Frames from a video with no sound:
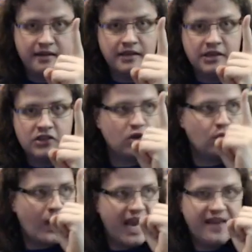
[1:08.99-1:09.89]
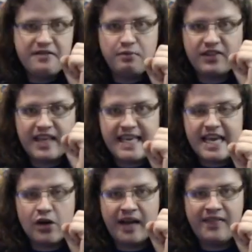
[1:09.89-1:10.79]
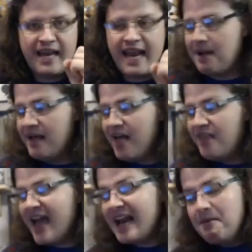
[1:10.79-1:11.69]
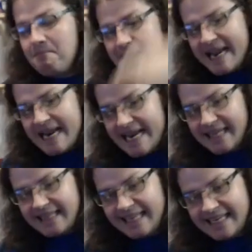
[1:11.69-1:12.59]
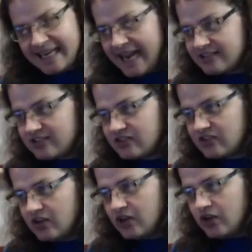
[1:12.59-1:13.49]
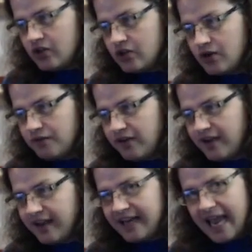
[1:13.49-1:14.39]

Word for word: So why even put the year in the name? That immediately dates your fucking game.